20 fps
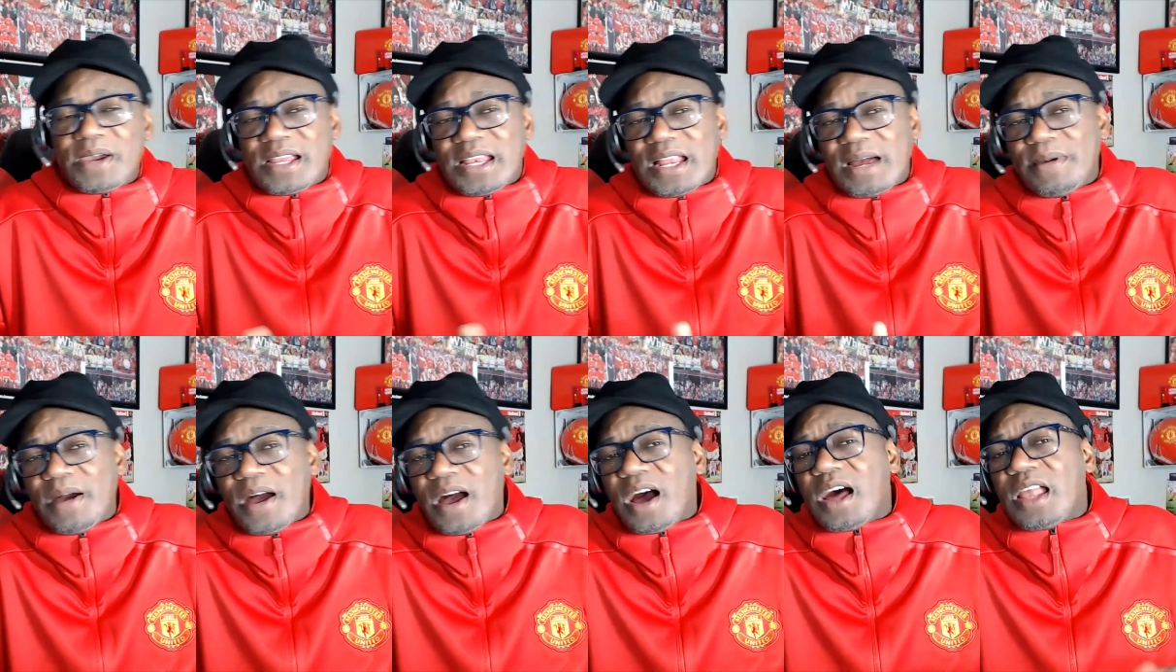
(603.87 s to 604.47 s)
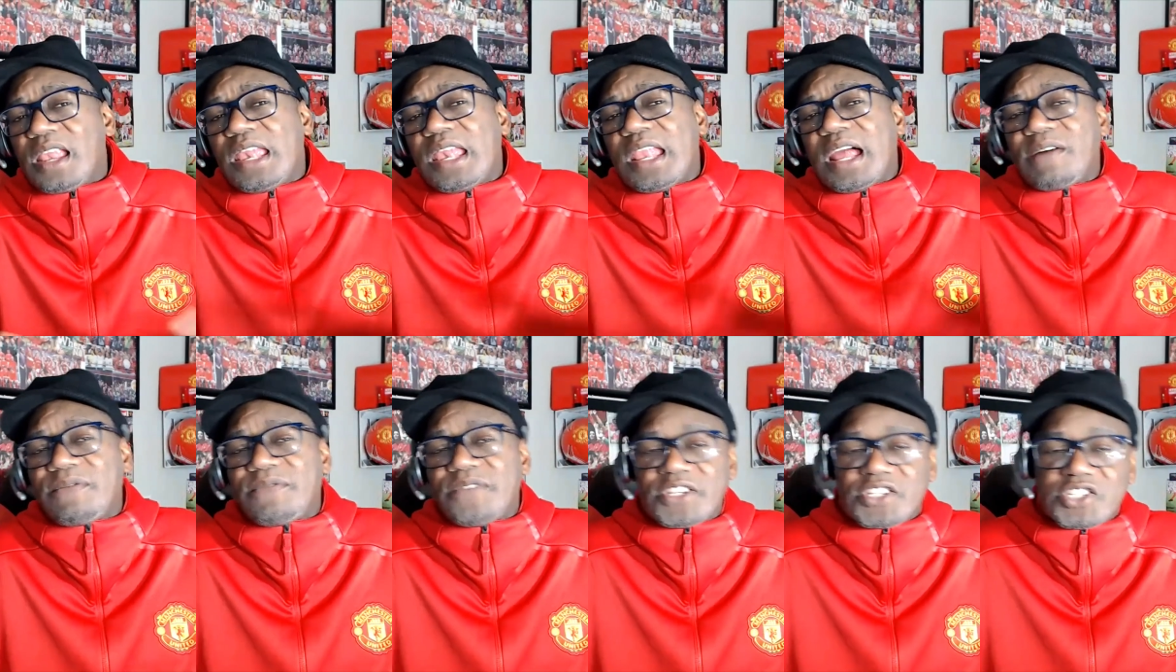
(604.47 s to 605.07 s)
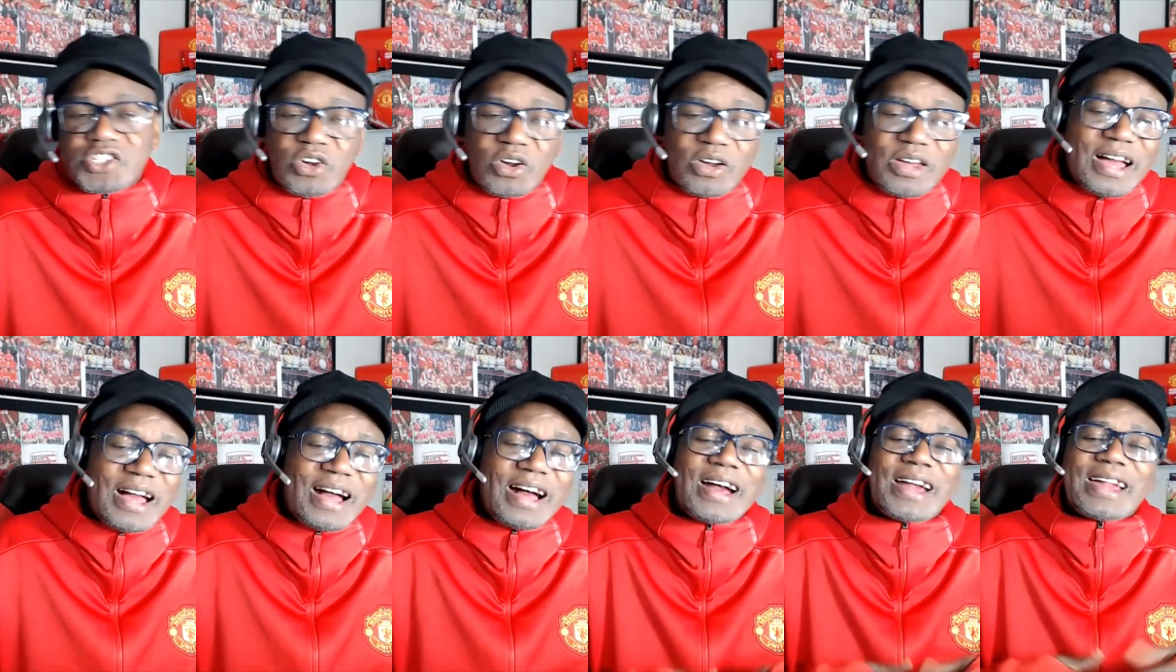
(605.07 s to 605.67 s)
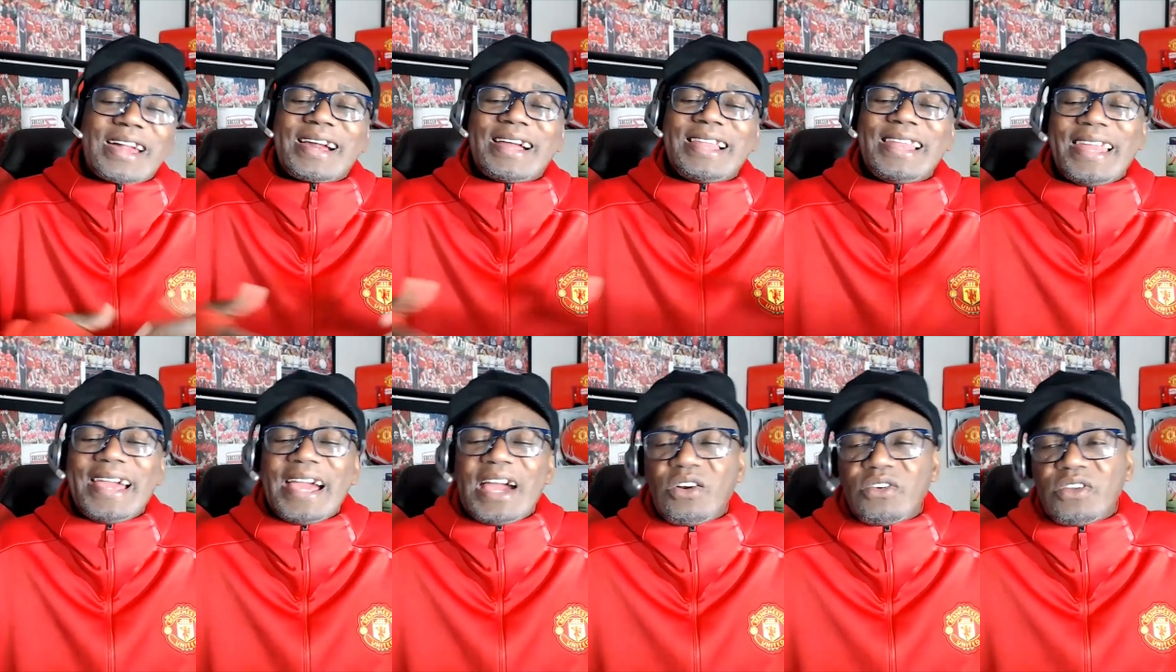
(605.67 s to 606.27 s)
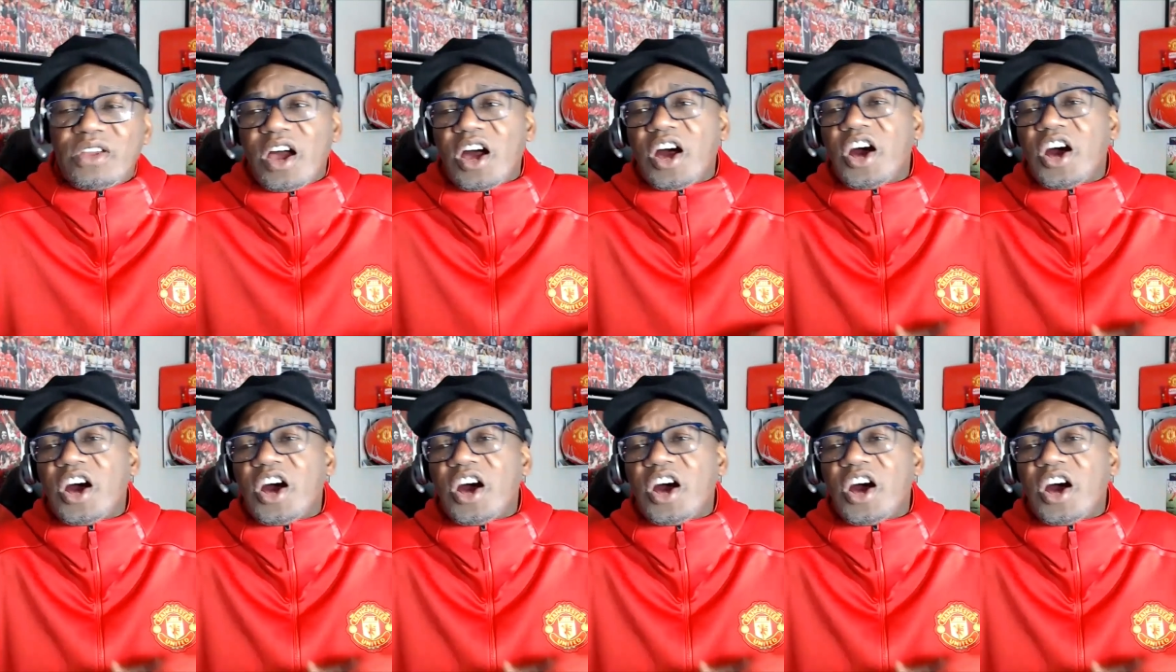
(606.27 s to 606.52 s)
club, a laughing stock, a clown,